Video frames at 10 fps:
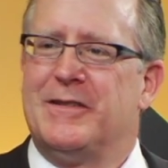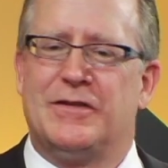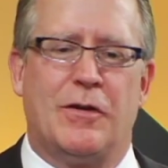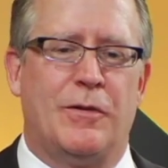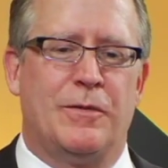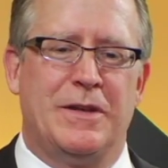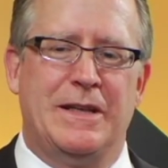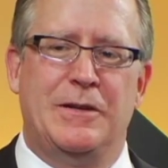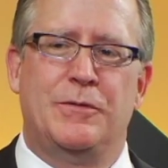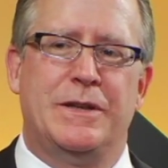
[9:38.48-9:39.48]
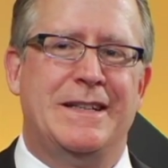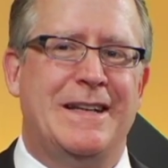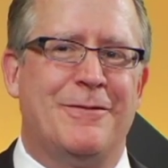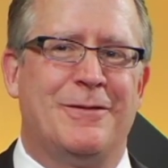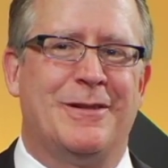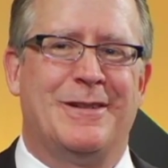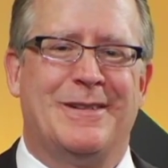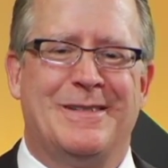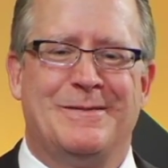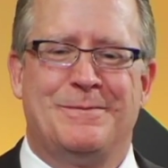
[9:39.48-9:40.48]
So you would
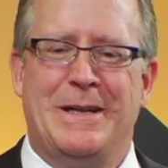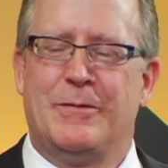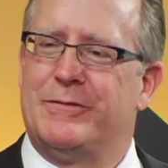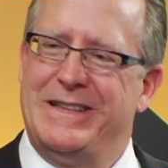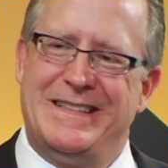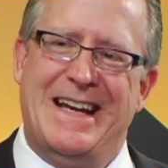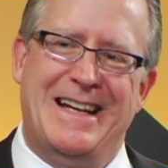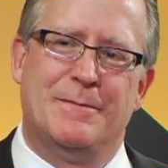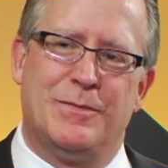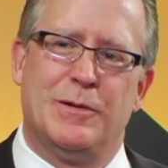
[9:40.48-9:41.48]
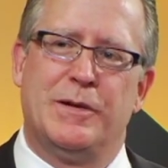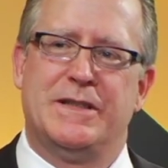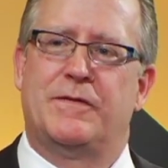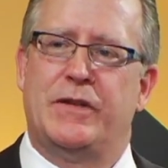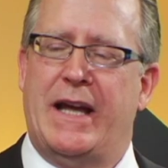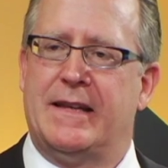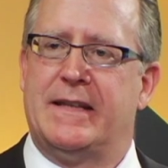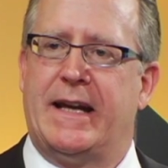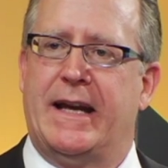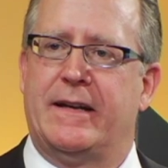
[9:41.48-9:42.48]
never be able to retain employees if you had
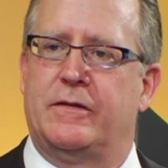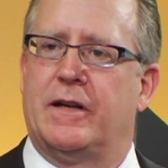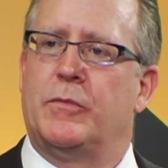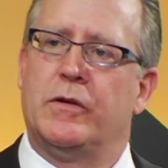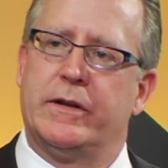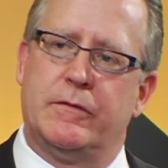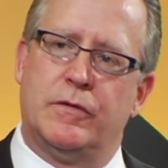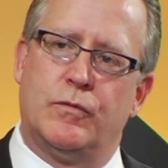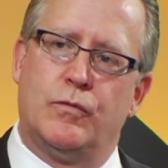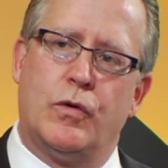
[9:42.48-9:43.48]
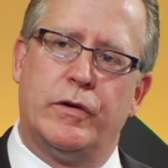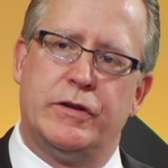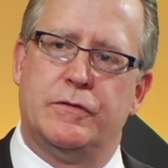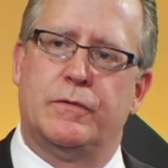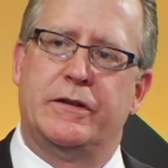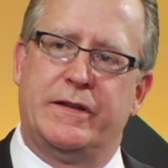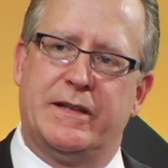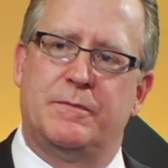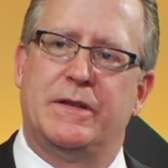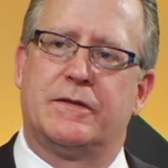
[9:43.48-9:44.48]
that attitude. I'm only going to reward you when you
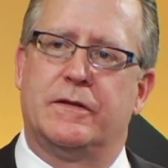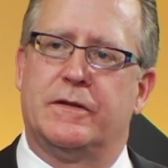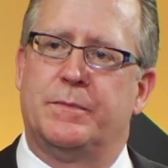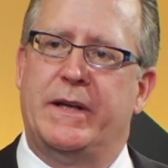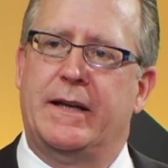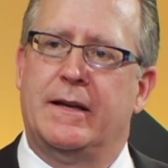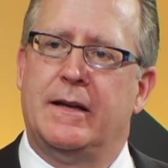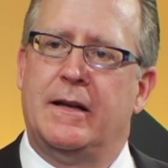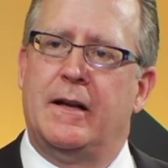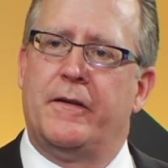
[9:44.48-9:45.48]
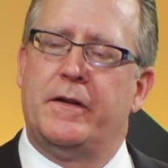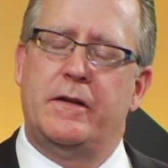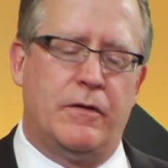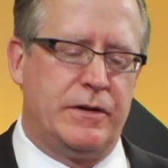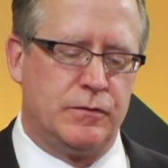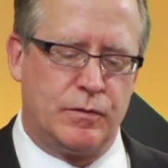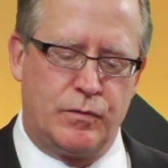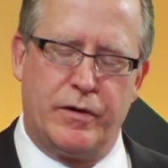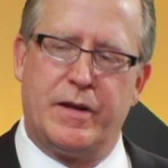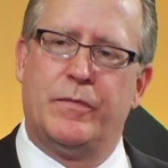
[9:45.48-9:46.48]
get to be as good as me. No, you
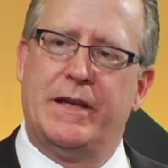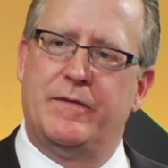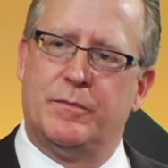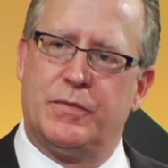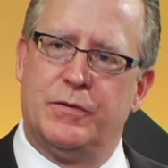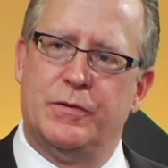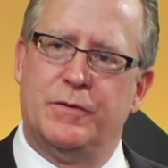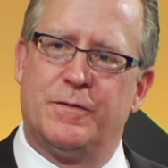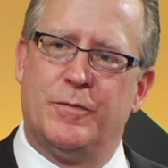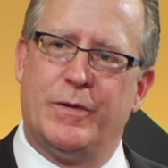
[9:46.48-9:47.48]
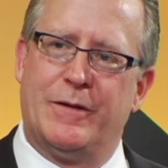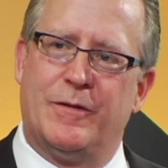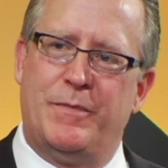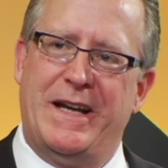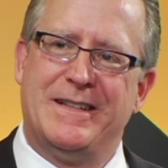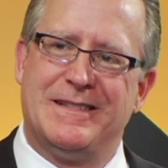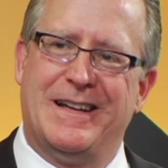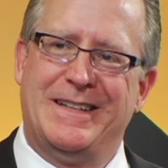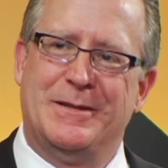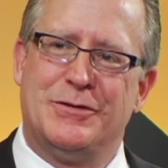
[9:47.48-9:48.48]
reward them when they've improved from whatever
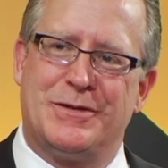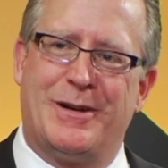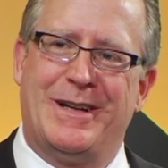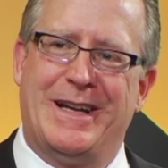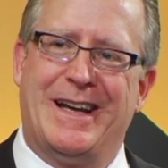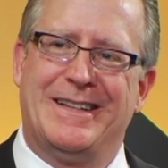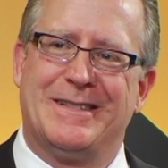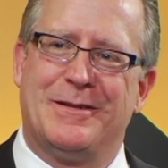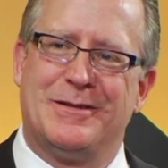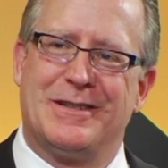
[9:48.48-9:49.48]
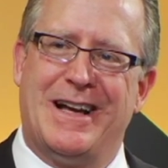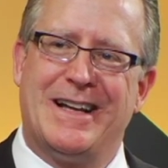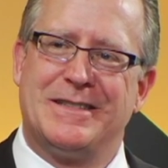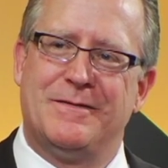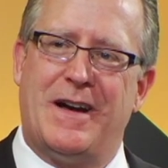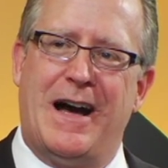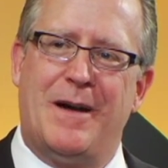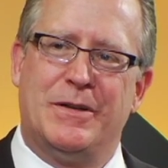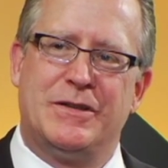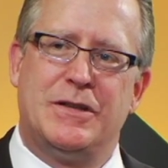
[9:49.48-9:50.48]
baseline they're starting at. So there's lots of
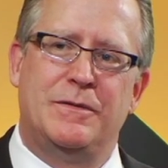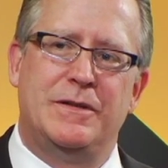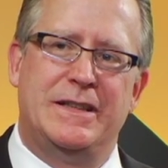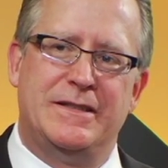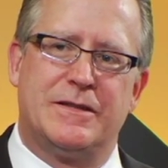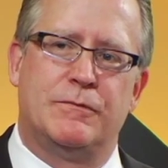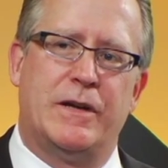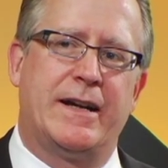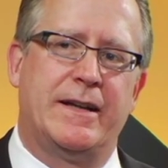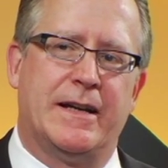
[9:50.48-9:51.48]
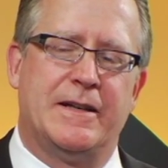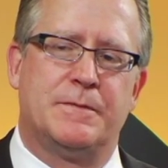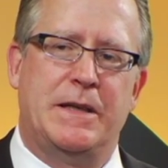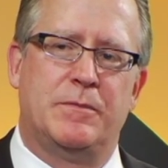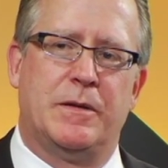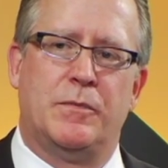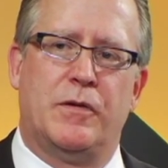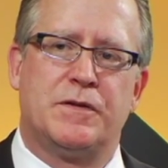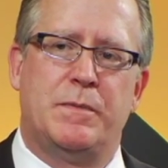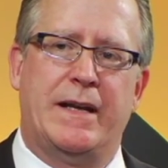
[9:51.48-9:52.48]
opportunities to recognize people, and
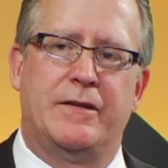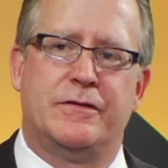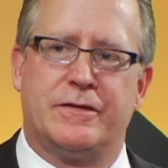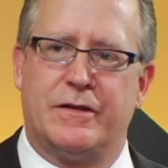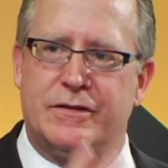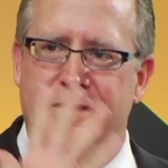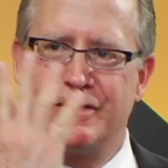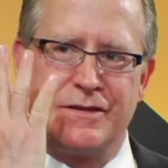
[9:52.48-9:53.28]
most managers are just